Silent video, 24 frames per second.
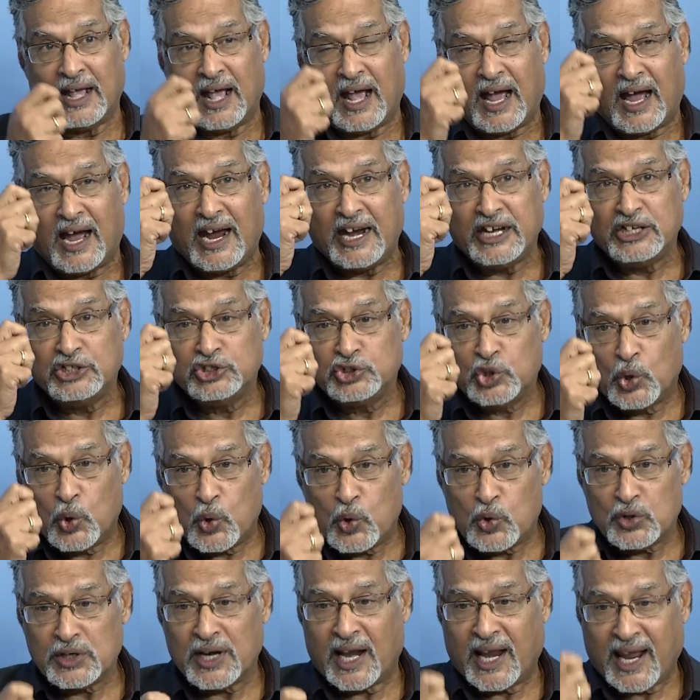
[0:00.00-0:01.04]
I
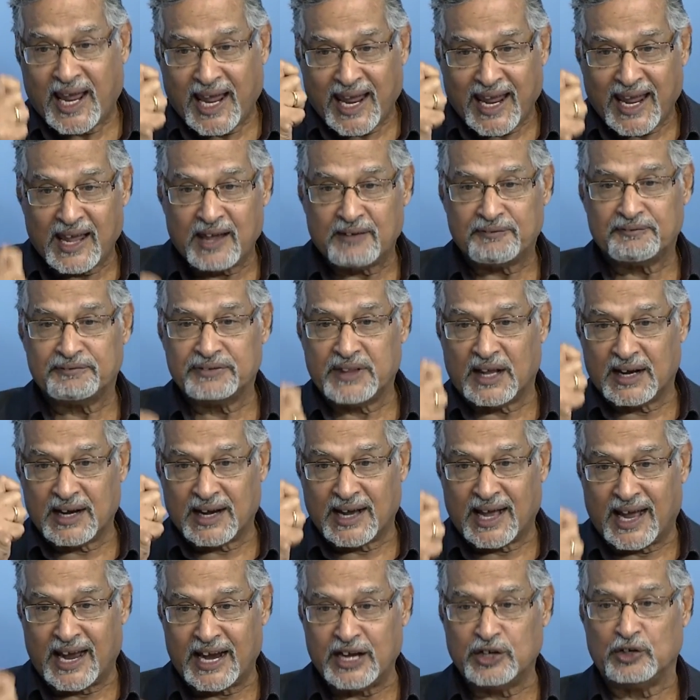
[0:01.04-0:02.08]
don't have the
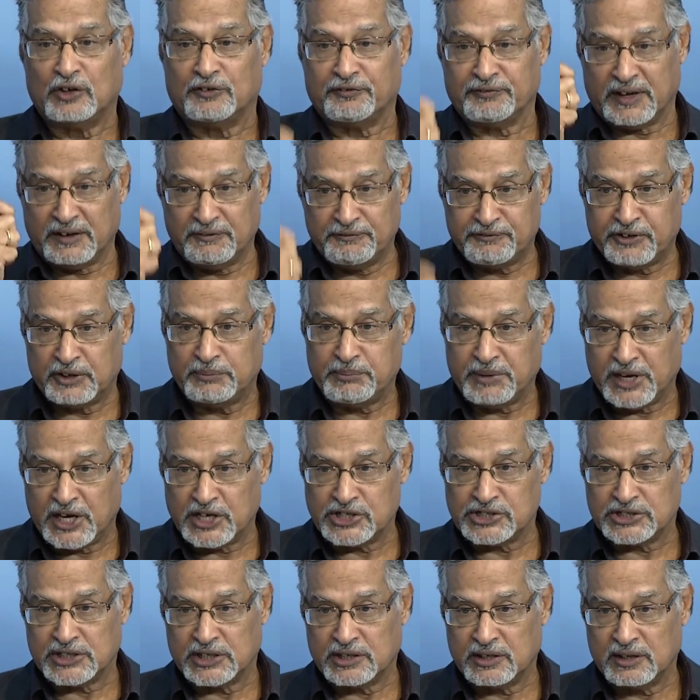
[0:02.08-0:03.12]
kind of
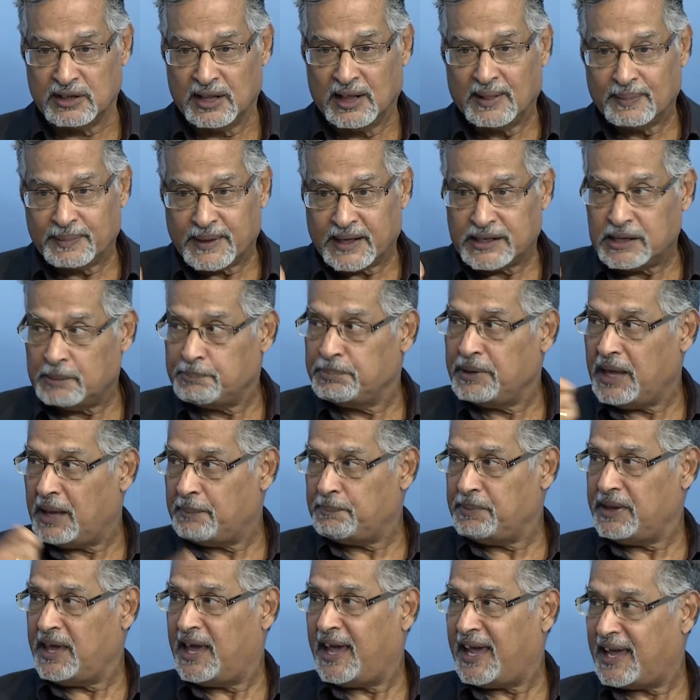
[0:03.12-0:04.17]
information that the PAP
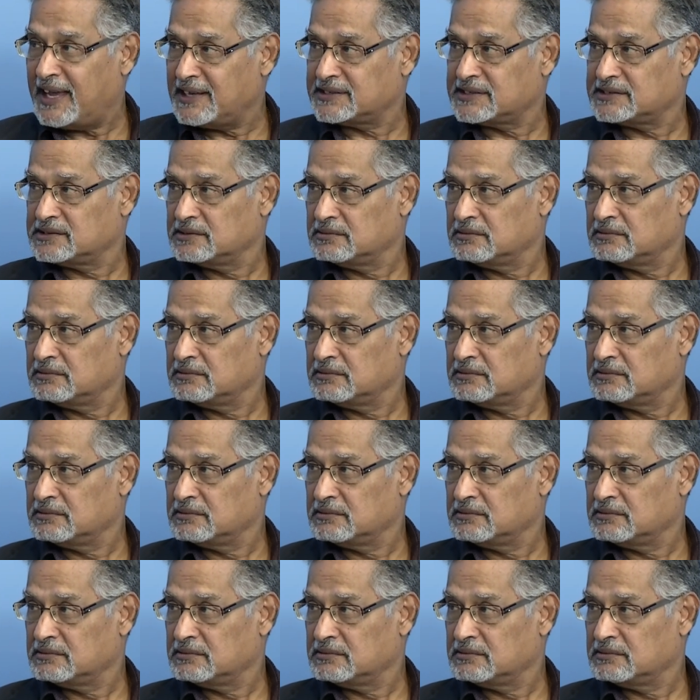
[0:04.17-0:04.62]
has.